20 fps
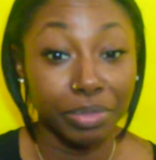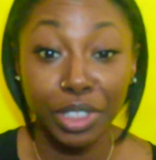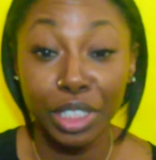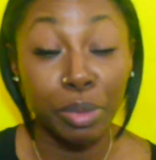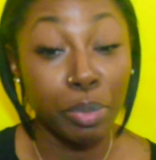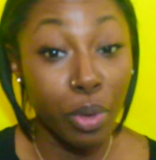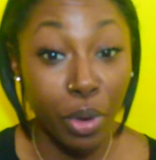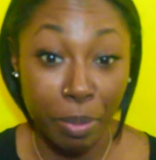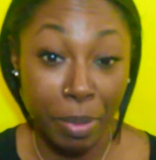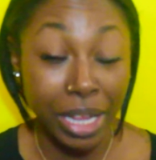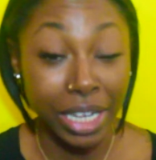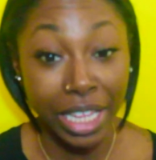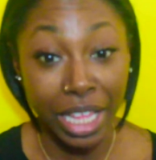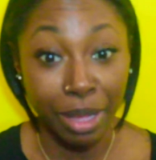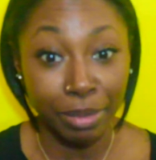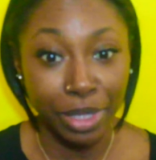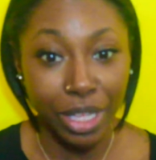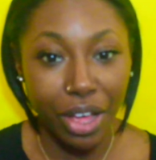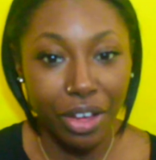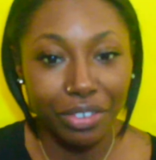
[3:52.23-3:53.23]
support my
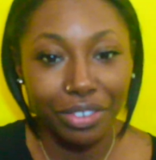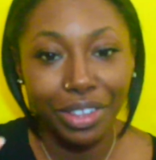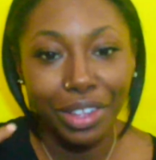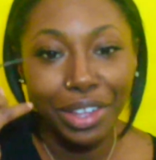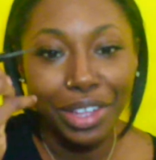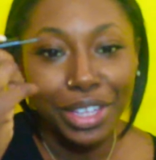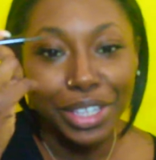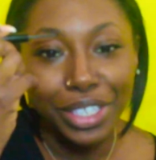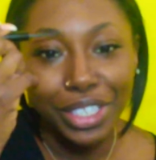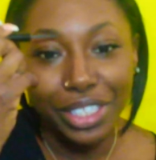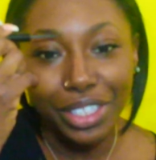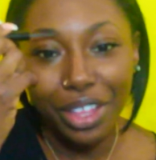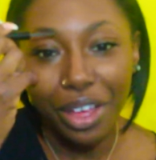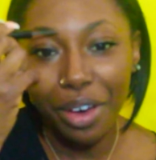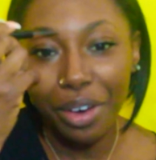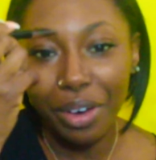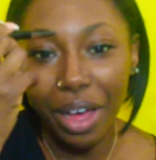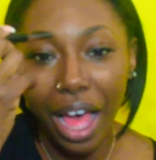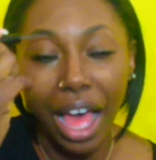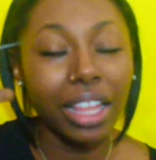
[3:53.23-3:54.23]
damn self.
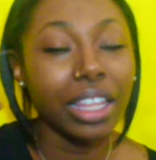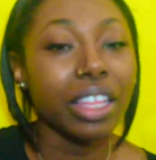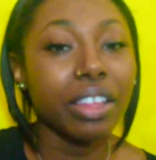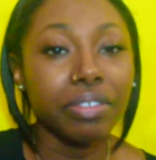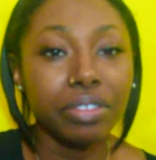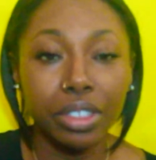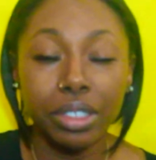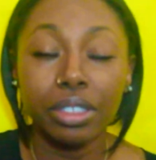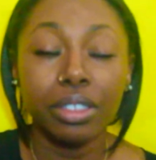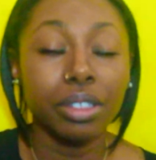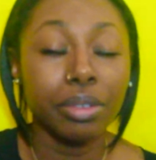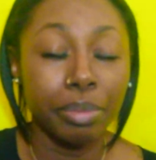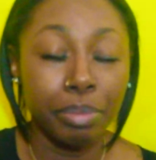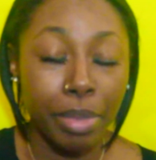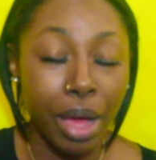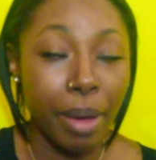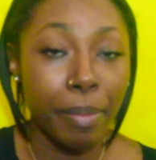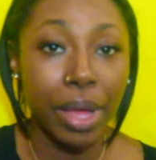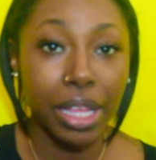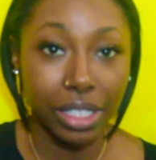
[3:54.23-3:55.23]
So I lived
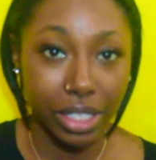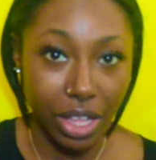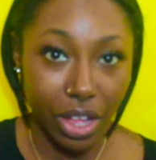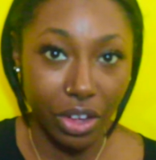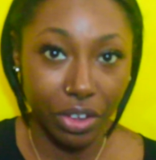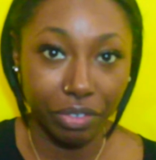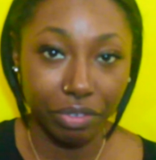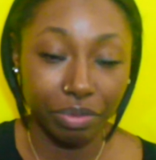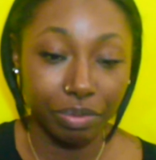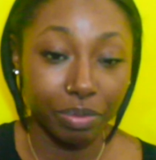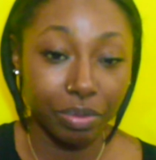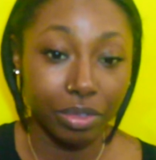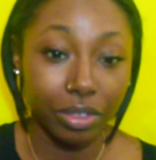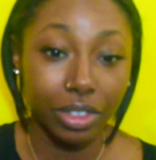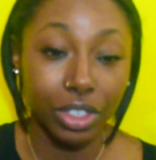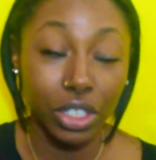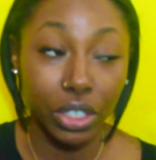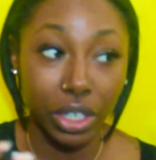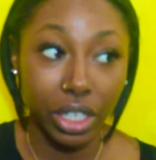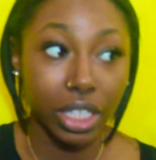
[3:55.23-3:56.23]
by myself
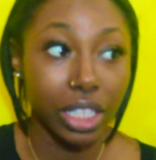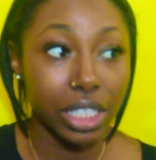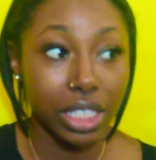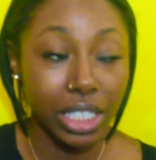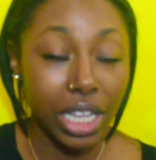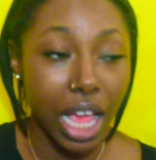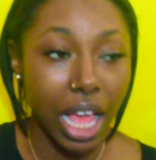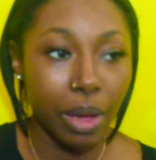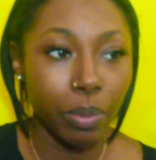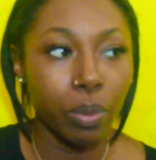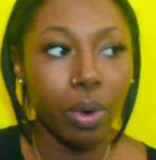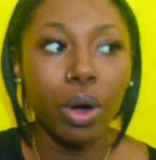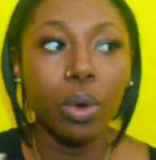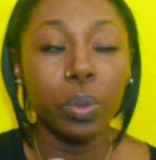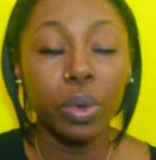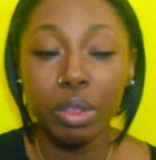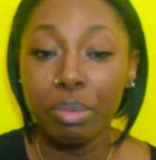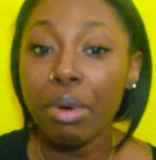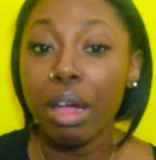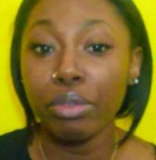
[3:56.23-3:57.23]
during this time.
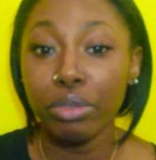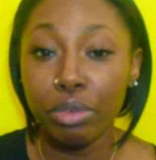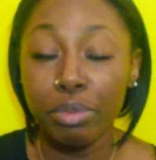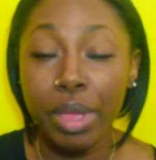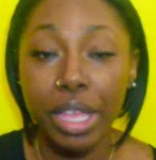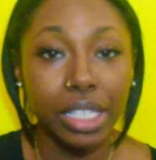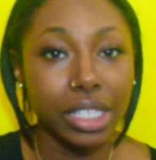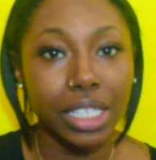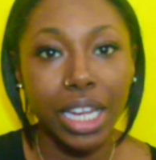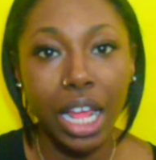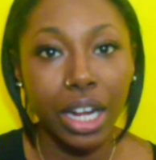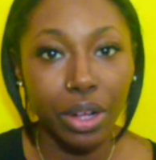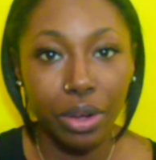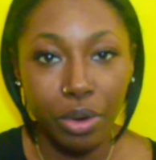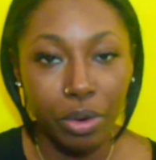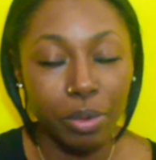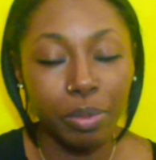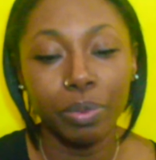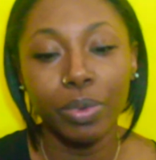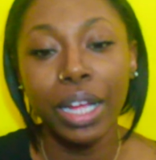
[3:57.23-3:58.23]
Well, with my roommates, not at
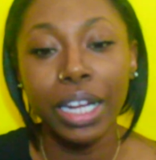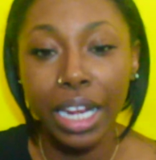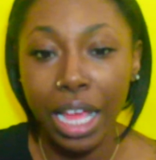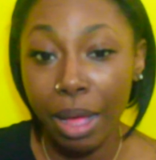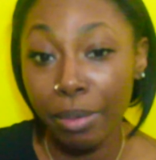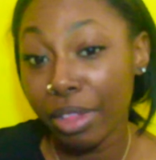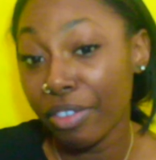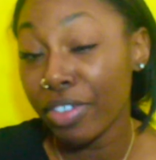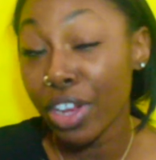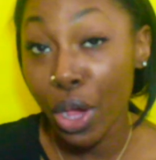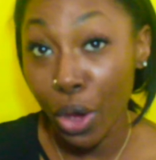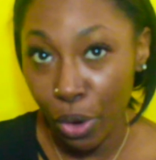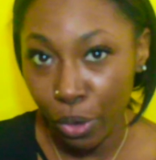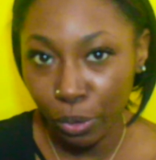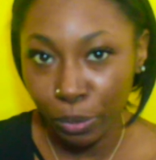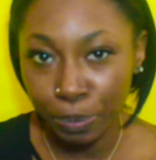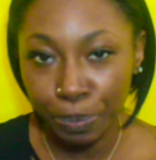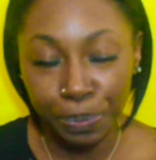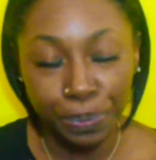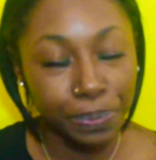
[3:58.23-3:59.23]
home. Right now I'm living at
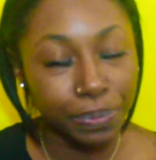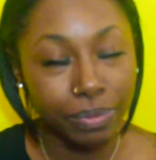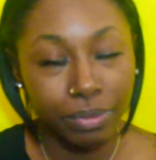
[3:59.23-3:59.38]
home.